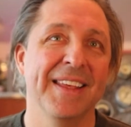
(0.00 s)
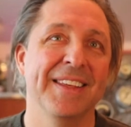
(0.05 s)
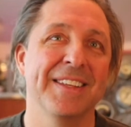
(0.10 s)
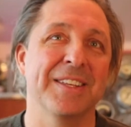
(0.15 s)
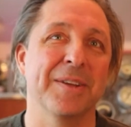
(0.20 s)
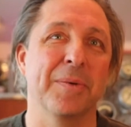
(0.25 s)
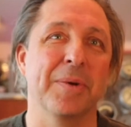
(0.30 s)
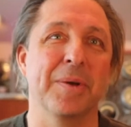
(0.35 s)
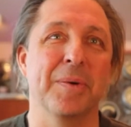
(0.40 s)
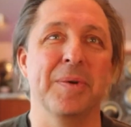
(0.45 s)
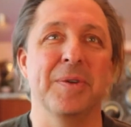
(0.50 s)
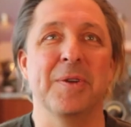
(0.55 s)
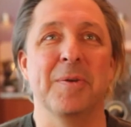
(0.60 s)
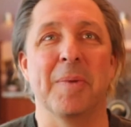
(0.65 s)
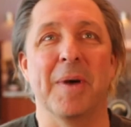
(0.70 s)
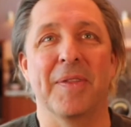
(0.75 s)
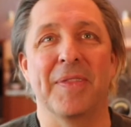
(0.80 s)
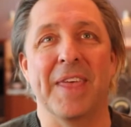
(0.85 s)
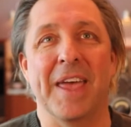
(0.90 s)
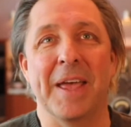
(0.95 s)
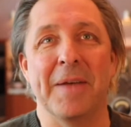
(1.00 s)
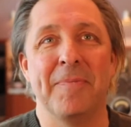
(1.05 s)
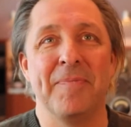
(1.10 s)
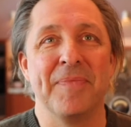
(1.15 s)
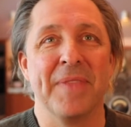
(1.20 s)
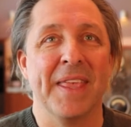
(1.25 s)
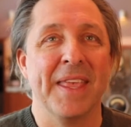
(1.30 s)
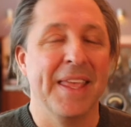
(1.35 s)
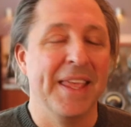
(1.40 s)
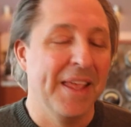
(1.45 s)
So what do we do about that?
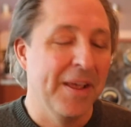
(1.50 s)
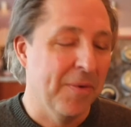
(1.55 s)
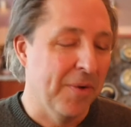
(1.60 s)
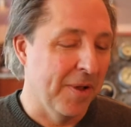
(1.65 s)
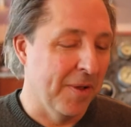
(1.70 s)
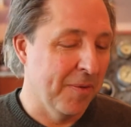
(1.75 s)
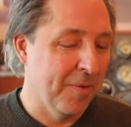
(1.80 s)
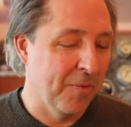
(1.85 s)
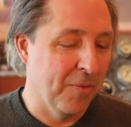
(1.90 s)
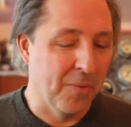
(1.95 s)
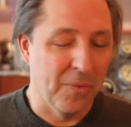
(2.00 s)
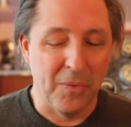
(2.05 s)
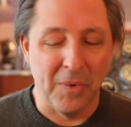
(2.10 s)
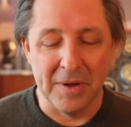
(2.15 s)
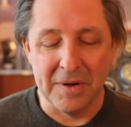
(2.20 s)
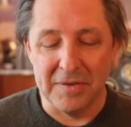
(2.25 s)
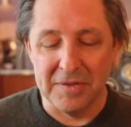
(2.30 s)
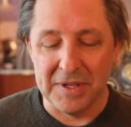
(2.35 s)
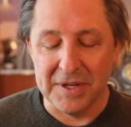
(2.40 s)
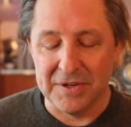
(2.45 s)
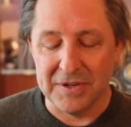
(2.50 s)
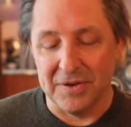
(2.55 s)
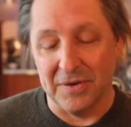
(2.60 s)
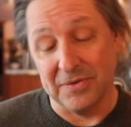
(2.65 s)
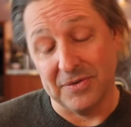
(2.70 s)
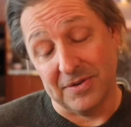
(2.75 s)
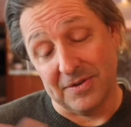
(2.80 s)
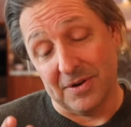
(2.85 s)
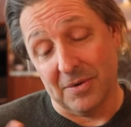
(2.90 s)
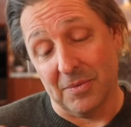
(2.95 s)
Well, one of the things you do
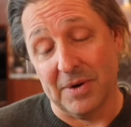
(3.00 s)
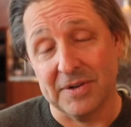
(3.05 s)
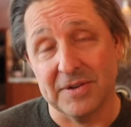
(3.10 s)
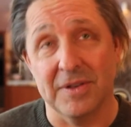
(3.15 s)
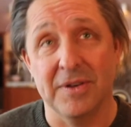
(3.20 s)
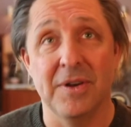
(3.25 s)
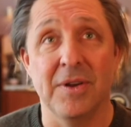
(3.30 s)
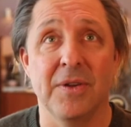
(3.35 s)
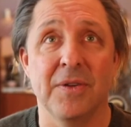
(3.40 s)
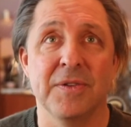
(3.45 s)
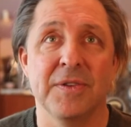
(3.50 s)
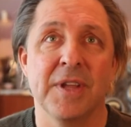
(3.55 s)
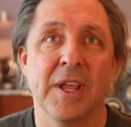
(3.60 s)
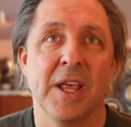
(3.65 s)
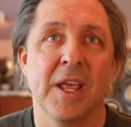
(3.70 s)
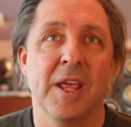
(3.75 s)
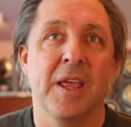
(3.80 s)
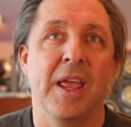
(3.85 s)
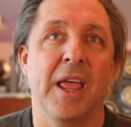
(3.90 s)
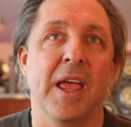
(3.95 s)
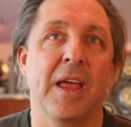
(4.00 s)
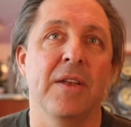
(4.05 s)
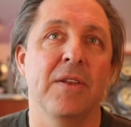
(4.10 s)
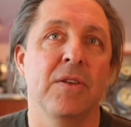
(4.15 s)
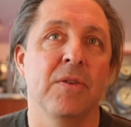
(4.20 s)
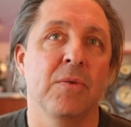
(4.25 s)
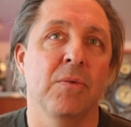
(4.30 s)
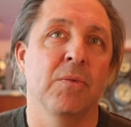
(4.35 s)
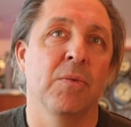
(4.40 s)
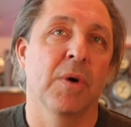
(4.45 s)
is you don't watch the news and
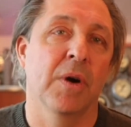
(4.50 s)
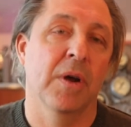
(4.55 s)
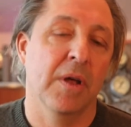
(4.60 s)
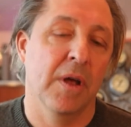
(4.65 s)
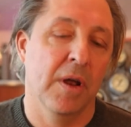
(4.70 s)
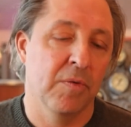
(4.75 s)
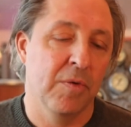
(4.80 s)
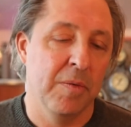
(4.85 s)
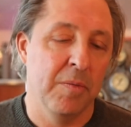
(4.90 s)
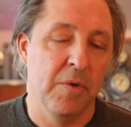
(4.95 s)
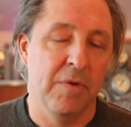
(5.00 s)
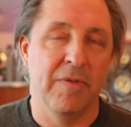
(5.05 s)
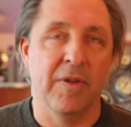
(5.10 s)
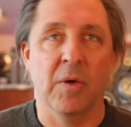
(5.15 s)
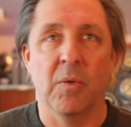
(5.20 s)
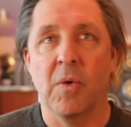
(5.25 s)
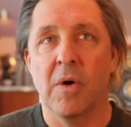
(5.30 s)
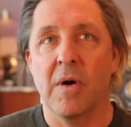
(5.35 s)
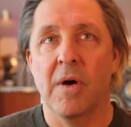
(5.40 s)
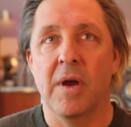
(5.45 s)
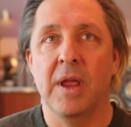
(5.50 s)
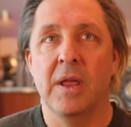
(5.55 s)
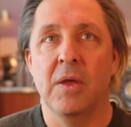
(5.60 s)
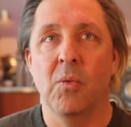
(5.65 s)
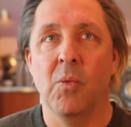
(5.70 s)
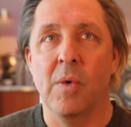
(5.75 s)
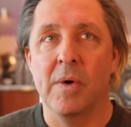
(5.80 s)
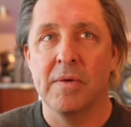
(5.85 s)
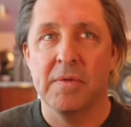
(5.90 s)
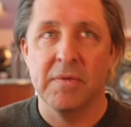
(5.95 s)
you work on removing worry.
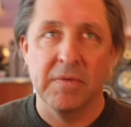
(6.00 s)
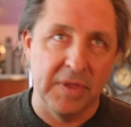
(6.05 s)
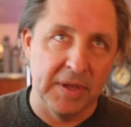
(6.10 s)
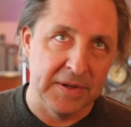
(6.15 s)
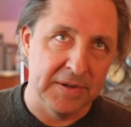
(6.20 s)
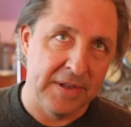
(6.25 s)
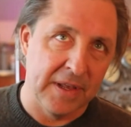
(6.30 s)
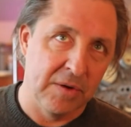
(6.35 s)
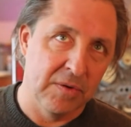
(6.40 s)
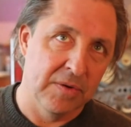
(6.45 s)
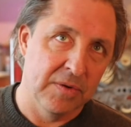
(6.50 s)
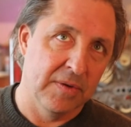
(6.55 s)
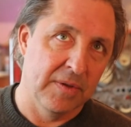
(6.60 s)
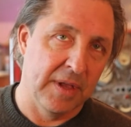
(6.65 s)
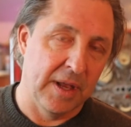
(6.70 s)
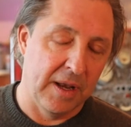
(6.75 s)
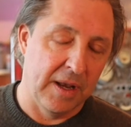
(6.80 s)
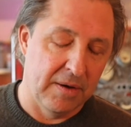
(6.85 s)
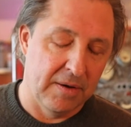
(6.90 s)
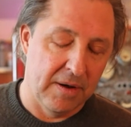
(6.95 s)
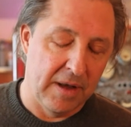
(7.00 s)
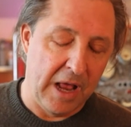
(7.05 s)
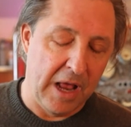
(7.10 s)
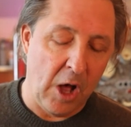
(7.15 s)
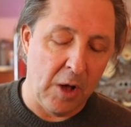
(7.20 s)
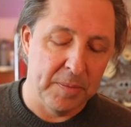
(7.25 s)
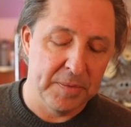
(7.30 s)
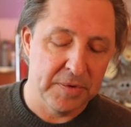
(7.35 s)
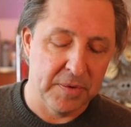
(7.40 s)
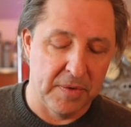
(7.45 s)
One of the things that
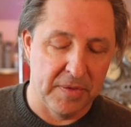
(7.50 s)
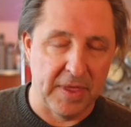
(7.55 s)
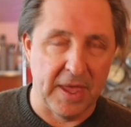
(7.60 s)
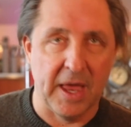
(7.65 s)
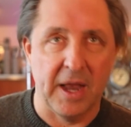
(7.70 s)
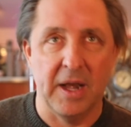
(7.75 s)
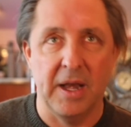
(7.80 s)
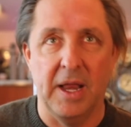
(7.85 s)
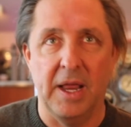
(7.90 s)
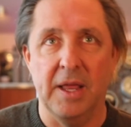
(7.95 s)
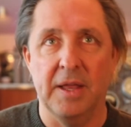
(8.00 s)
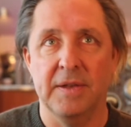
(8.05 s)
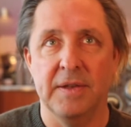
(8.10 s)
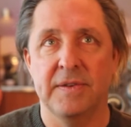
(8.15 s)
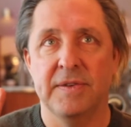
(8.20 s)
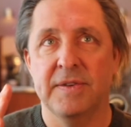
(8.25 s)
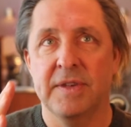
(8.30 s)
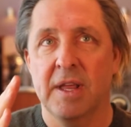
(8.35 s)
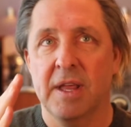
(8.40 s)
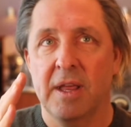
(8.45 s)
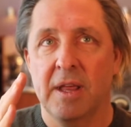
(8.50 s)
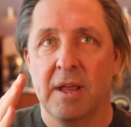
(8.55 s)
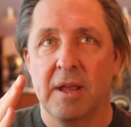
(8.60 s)
helps with that is